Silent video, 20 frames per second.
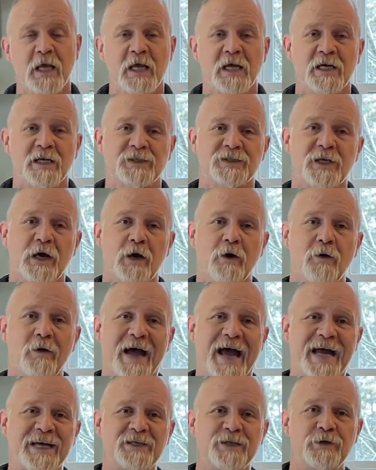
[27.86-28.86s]
So
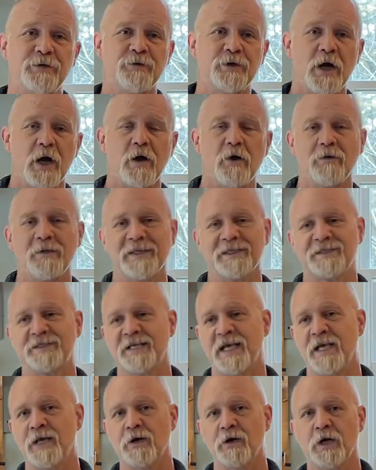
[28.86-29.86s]
as you know, let's
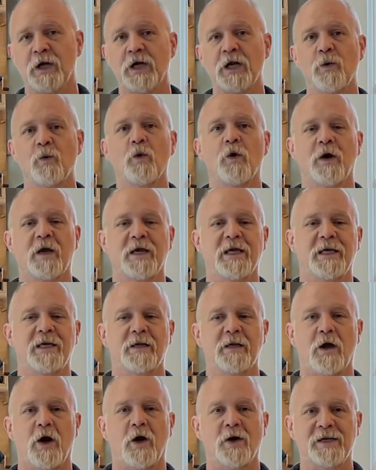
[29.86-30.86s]
say you're going to work
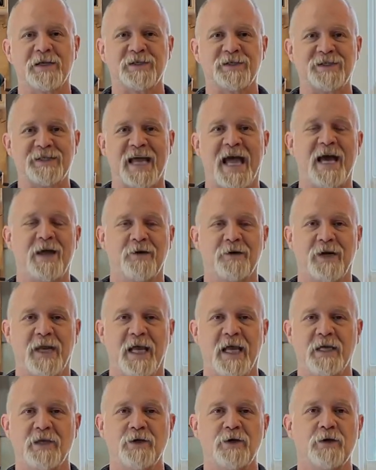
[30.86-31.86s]
in on a
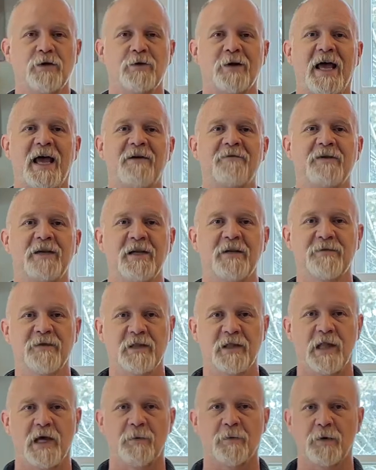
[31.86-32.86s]
Saturday and you don't have any of the
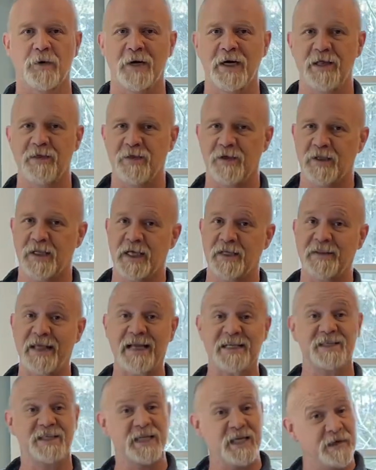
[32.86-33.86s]
lumber or anything like
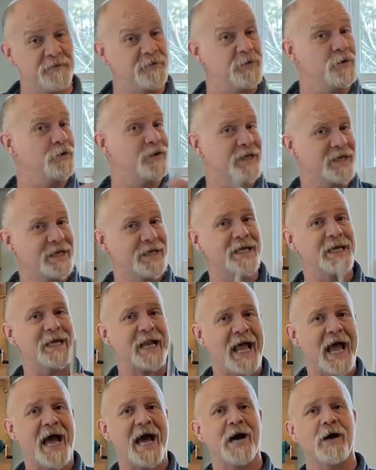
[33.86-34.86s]
that. See if you can get
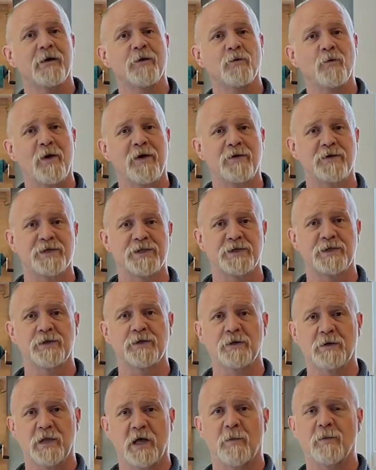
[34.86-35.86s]
out, whether it's to
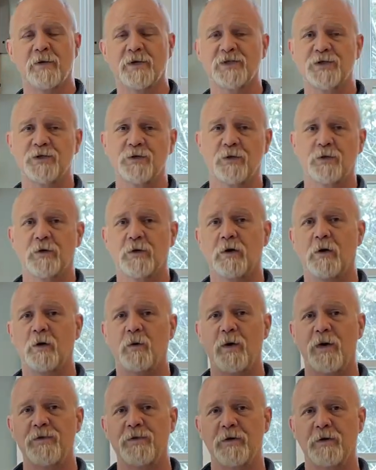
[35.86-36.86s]
your lumber store or
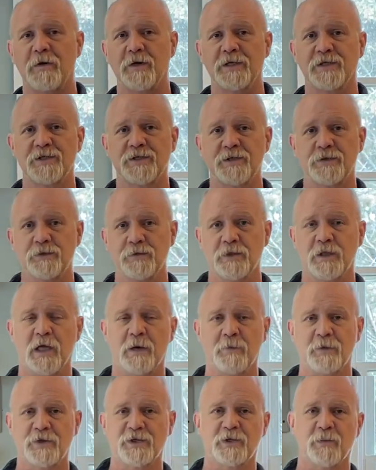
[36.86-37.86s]
whether it's to a
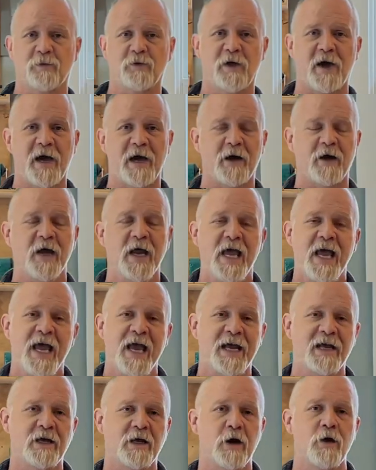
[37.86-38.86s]
lumber supplier,
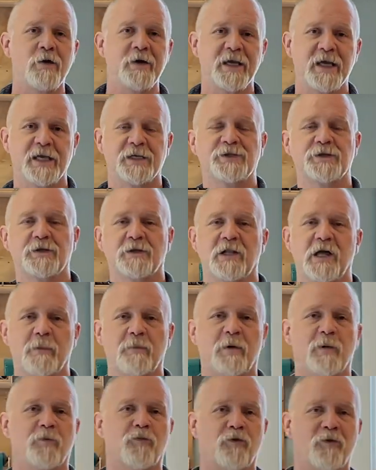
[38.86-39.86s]
and go and get your
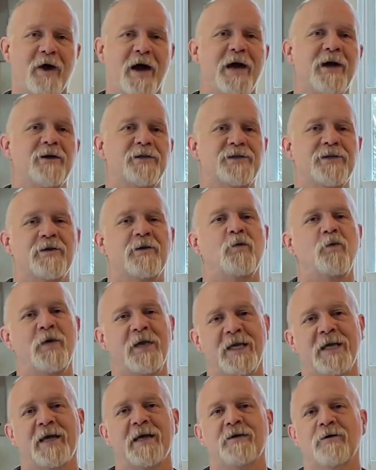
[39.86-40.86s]
lumber prior to the
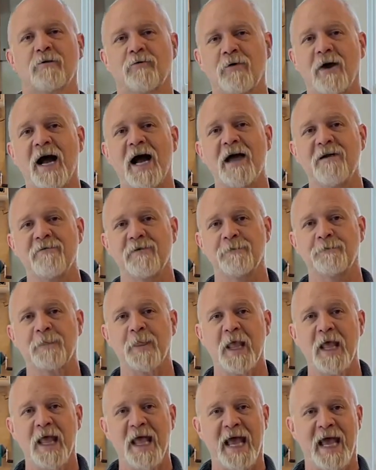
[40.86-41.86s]
weekend arriving.
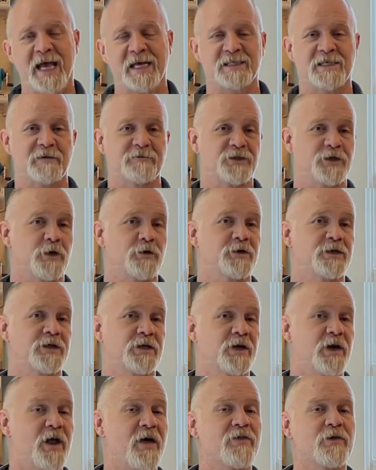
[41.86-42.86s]
As I've shown in
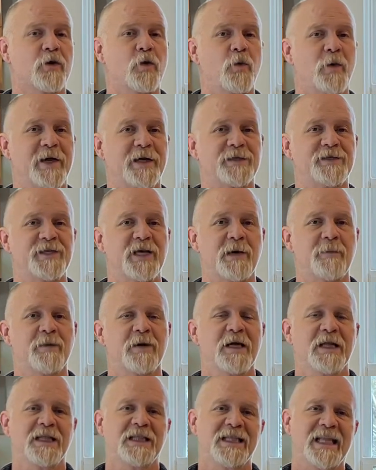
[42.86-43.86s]
another quick tip,
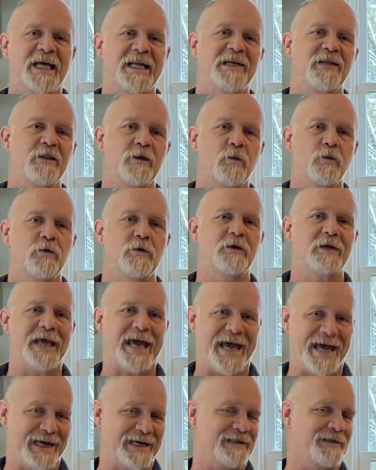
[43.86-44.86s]
letting the wood
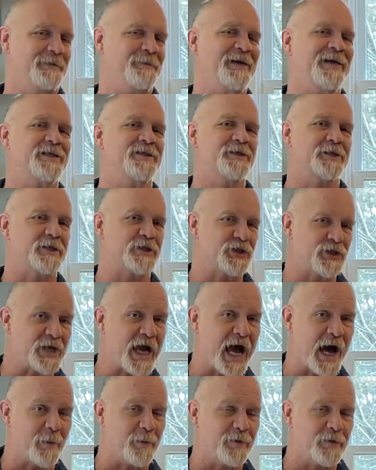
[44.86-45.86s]
acclimate to the
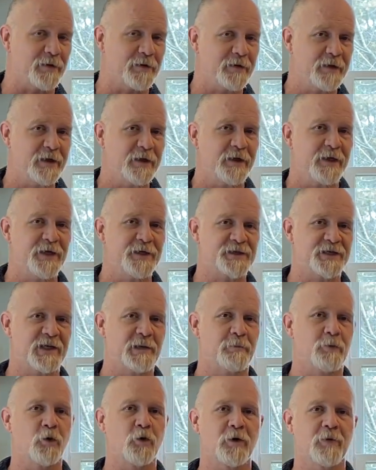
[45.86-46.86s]
shop is an
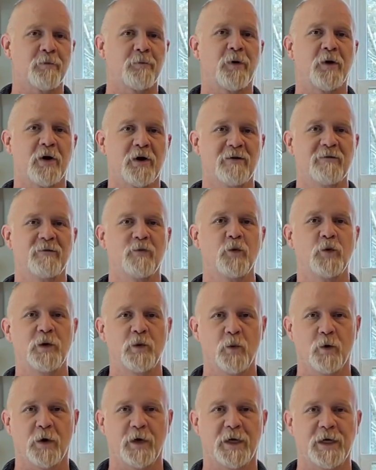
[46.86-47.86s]
important part of
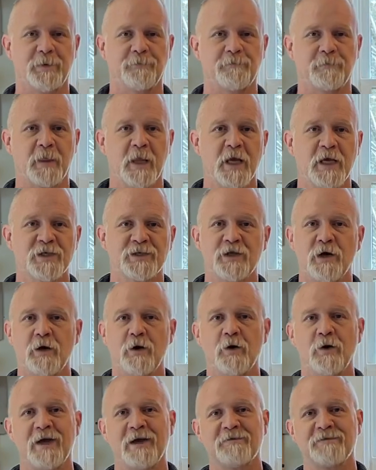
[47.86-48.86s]
woodworking.
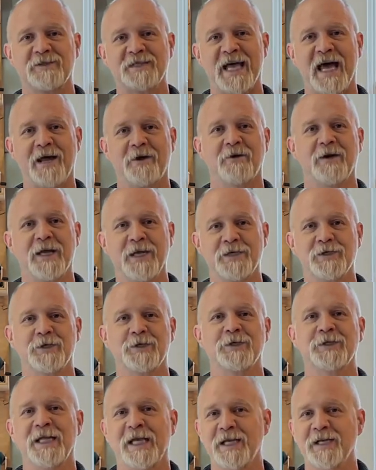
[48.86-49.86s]
So if Saturday is
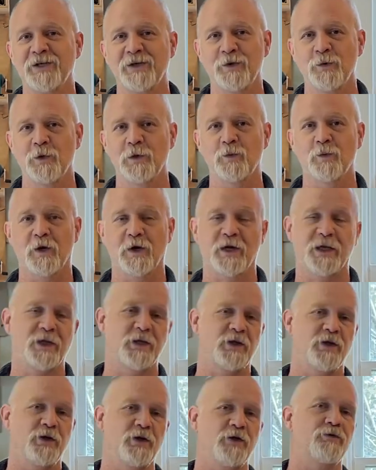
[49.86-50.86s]
your day to do
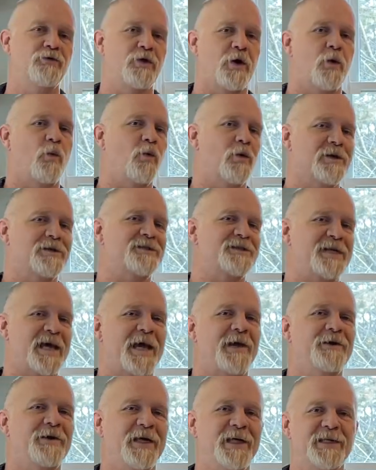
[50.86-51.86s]
woodworking, you don't want
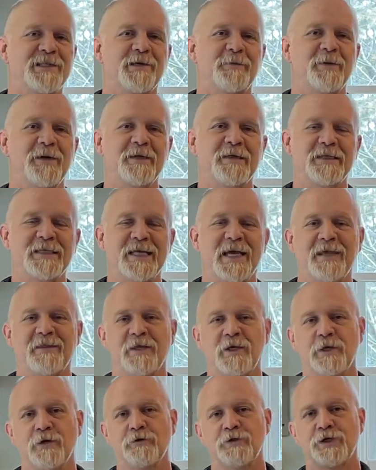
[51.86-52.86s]
Saturday to be the day
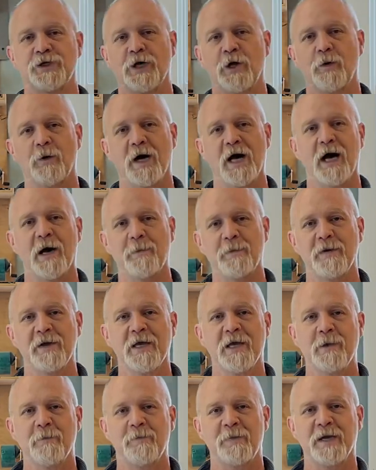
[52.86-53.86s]
that you show up,
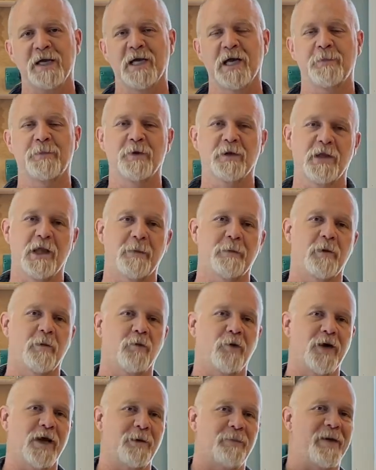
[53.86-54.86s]
pick up your lumber,
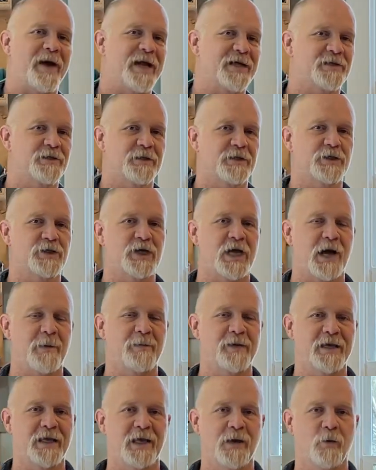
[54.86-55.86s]
bring it back to the shop
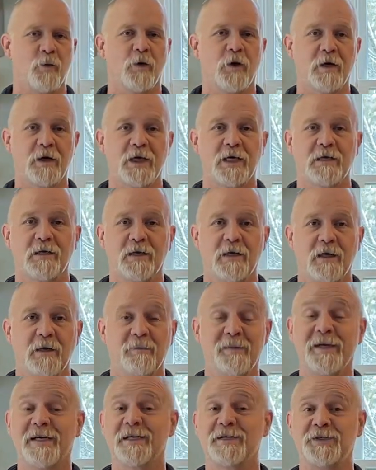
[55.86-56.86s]
and get working,
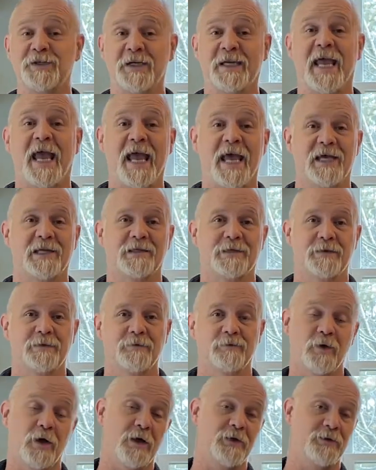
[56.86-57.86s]
because you can't.
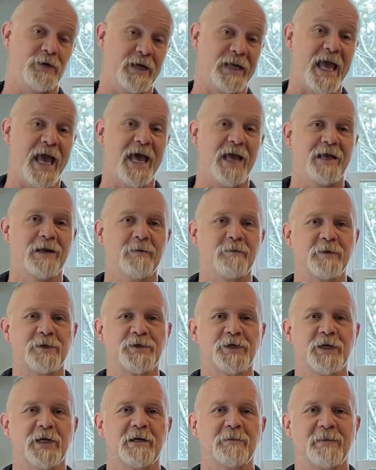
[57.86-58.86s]
Well, you can, but
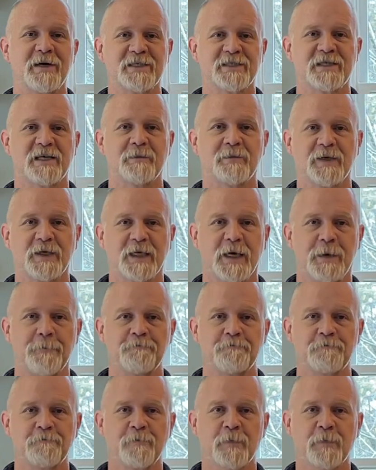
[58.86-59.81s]
you're going to mess something up.